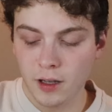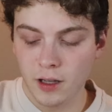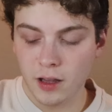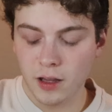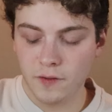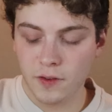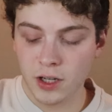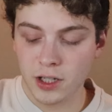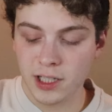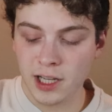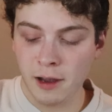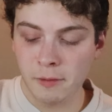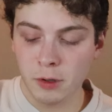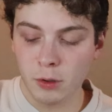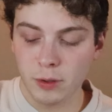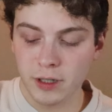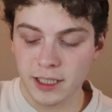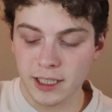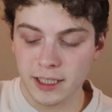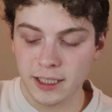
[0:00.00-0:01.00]
The first time we
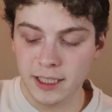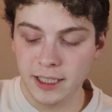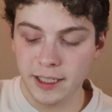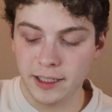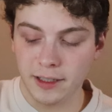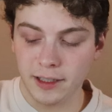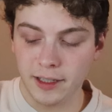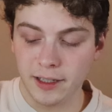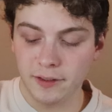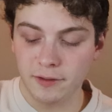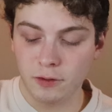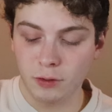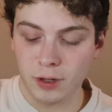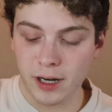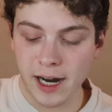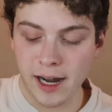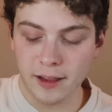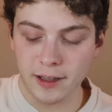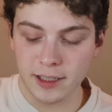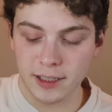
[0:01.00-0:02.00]
went to Seacliff,
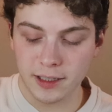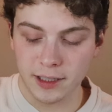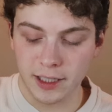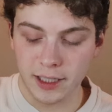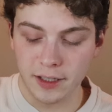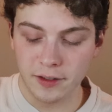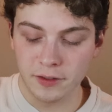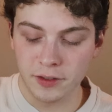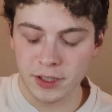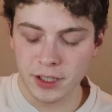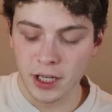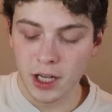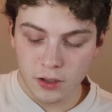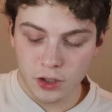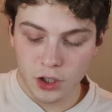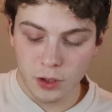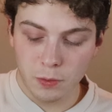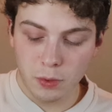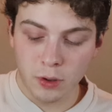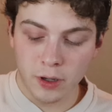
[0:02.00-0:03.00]
where Alice lives,
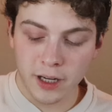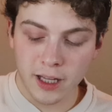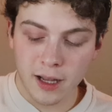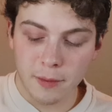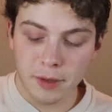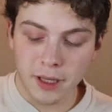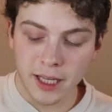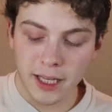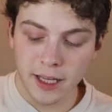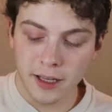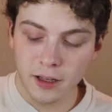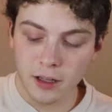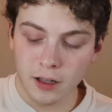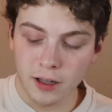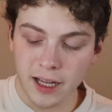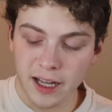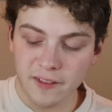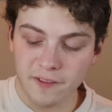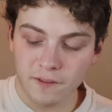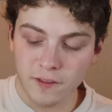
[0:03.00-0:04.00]
she pointed up a
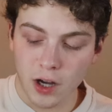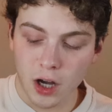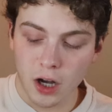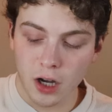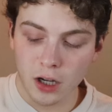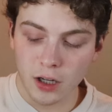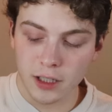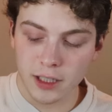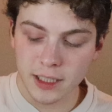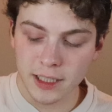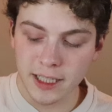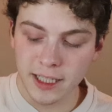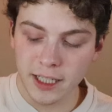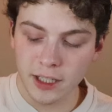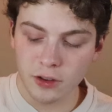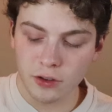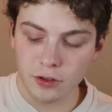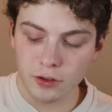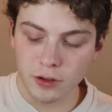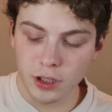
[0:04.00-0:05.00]
hill at fog
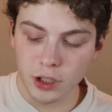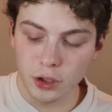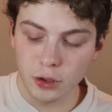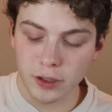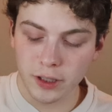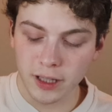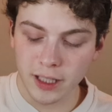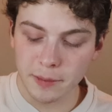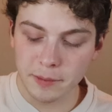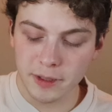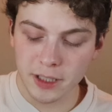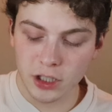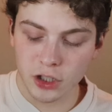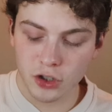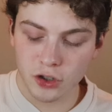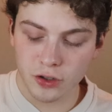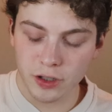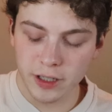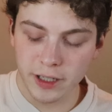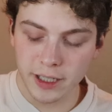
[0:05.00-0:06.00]
sneaking through the eucalyptus
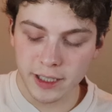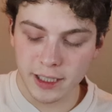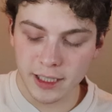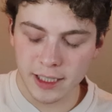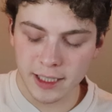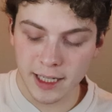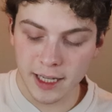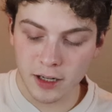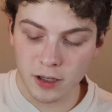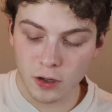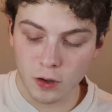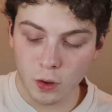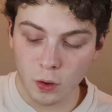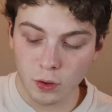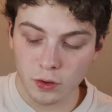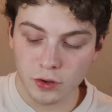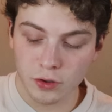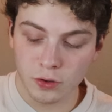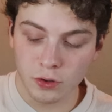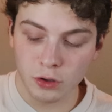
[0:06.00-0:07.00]
trees and said her
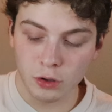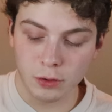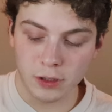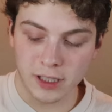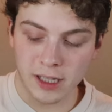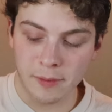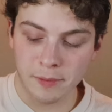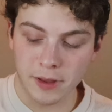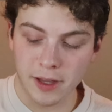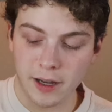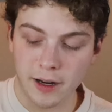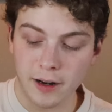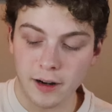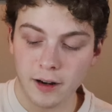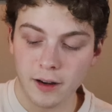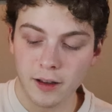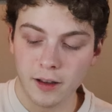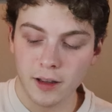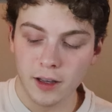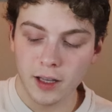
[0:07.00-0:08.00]
old school was up there,
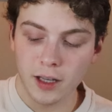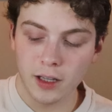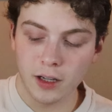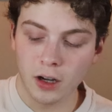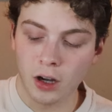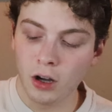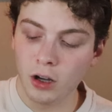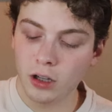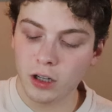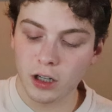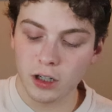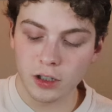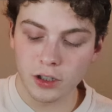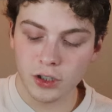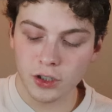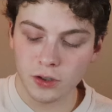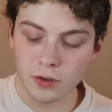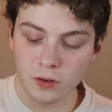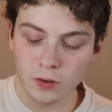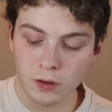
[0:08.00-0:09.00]
an
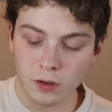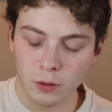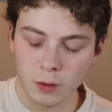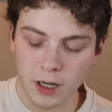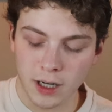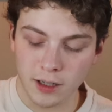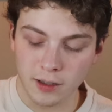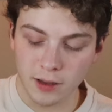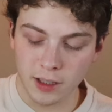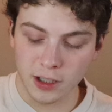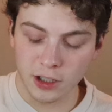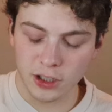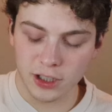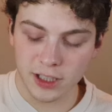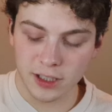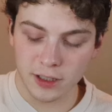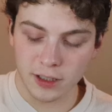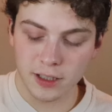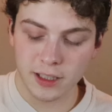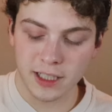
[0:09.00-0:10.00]
all-girls school where her little
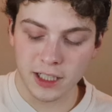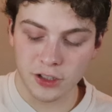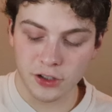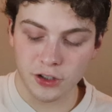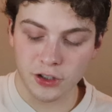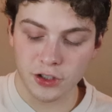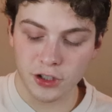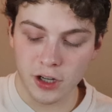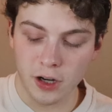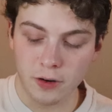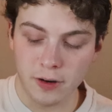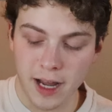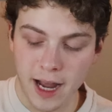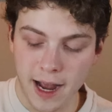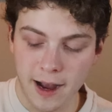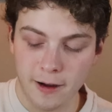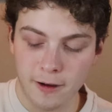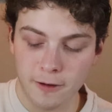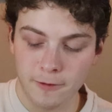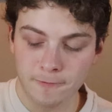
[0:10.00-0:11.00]
sisters go
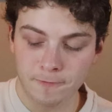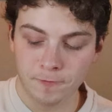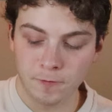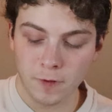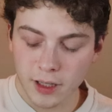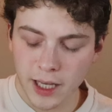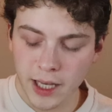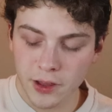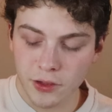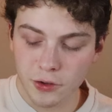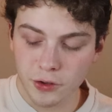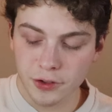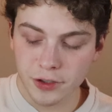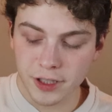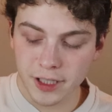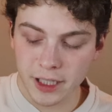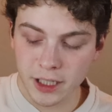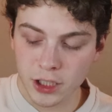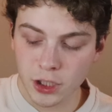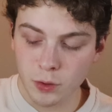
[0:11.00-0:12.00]
now. K through
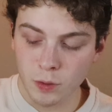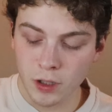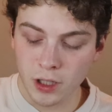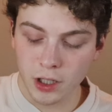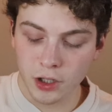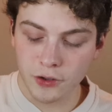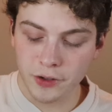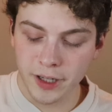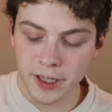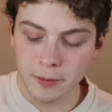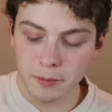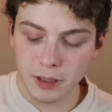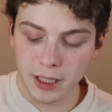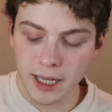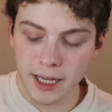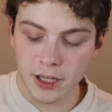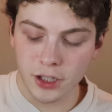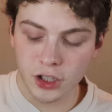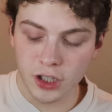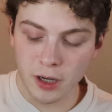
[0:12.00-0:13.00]
6, you wear a green
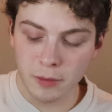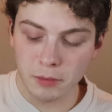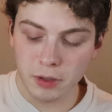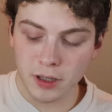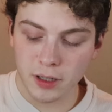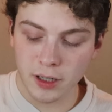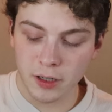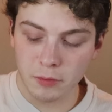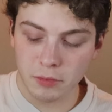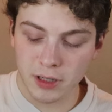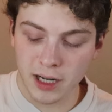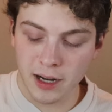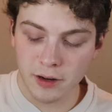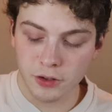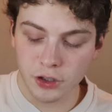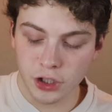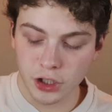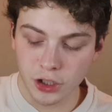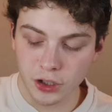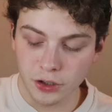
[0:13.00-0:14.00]
plaid jumper and
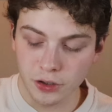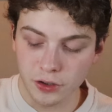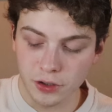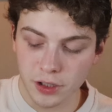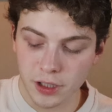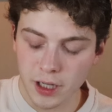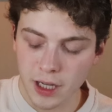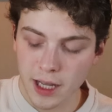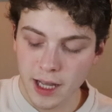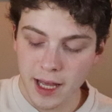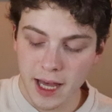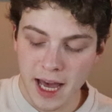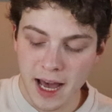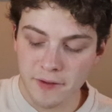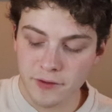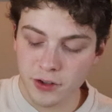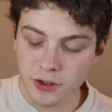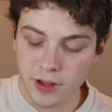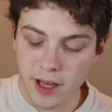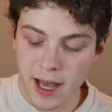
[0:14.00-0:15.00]
brown shoes.
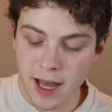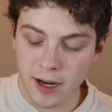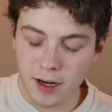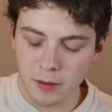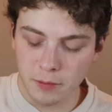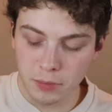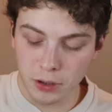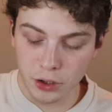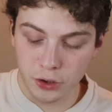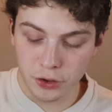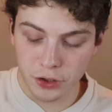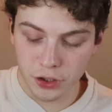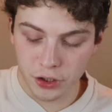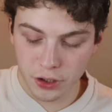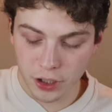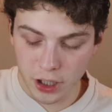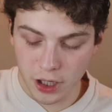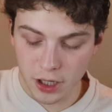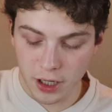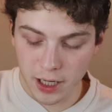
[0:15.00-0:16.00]
After that, a blue
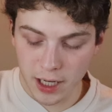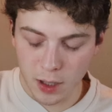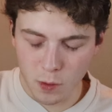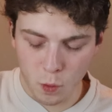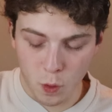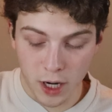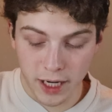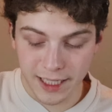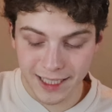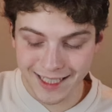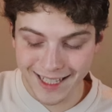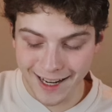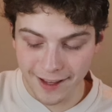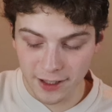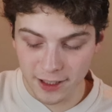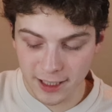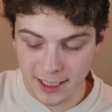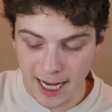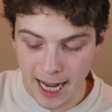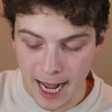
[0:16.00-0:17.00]
skirt and white
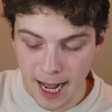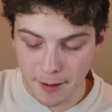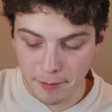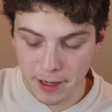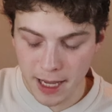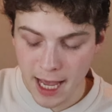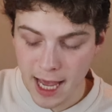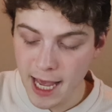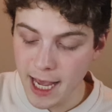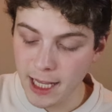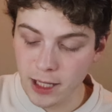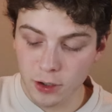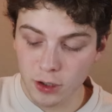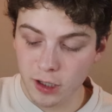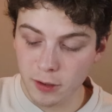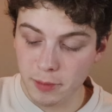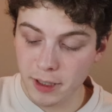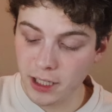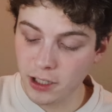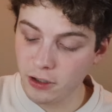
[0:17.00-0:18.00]
sailor top, and you
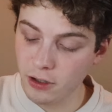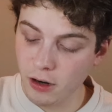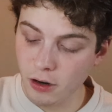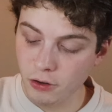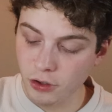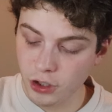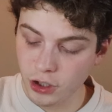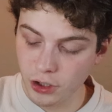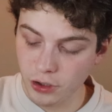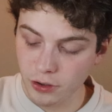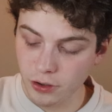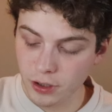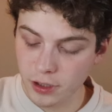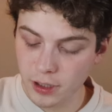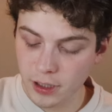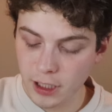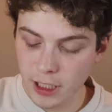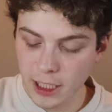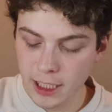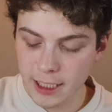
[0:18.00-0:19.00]
can pick your own
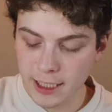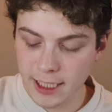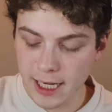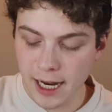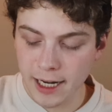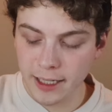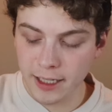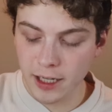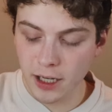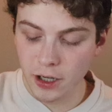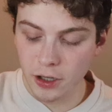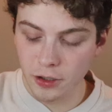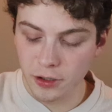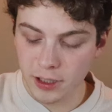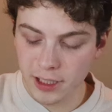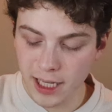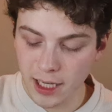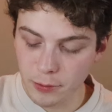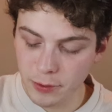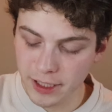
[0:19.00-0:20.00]
shoes. Scotty
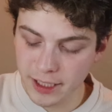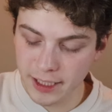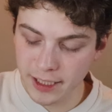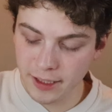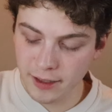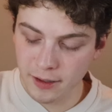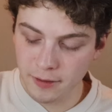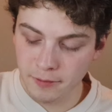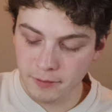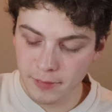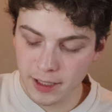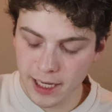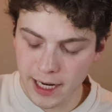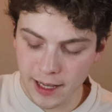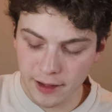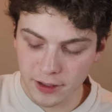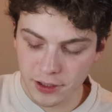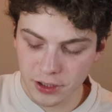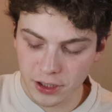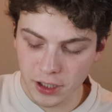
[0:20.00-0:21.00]
goes, can we see them? And
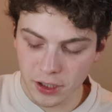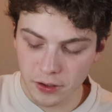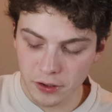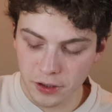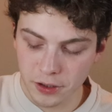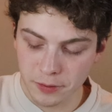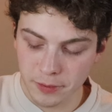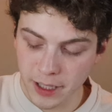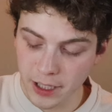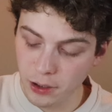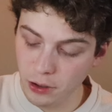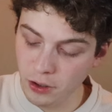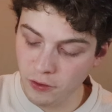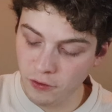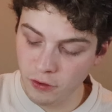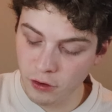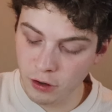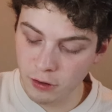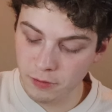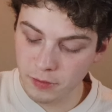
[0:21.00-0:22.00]
Alice goes, my
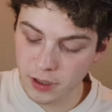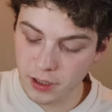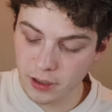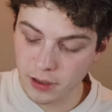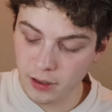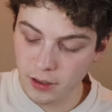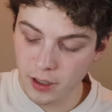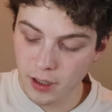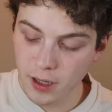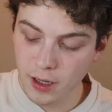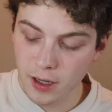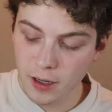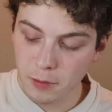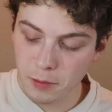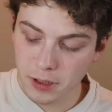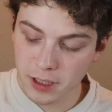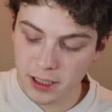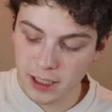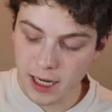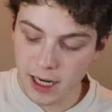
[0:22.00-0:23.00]
uniforms?
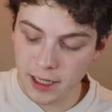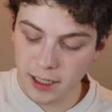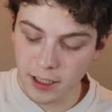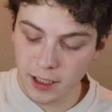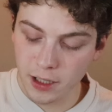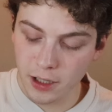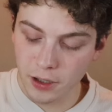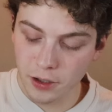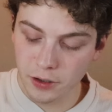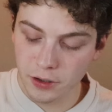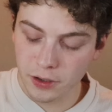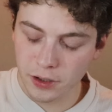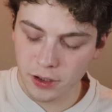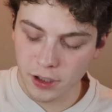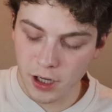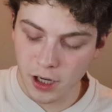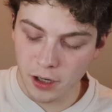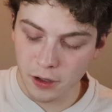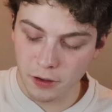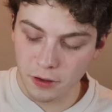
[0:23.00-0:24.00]
But Scotty goes,
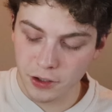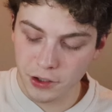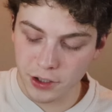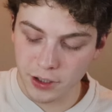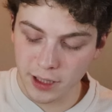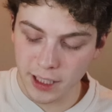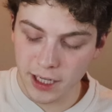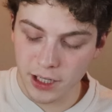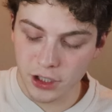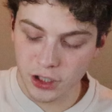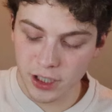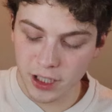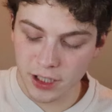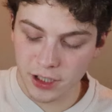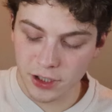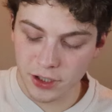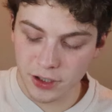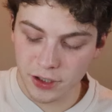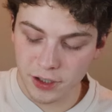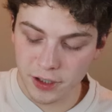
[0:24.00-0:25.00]
no, your alleged
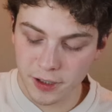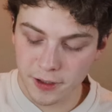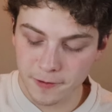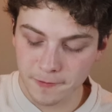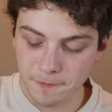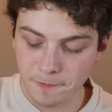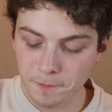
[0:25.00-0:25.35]
sisters.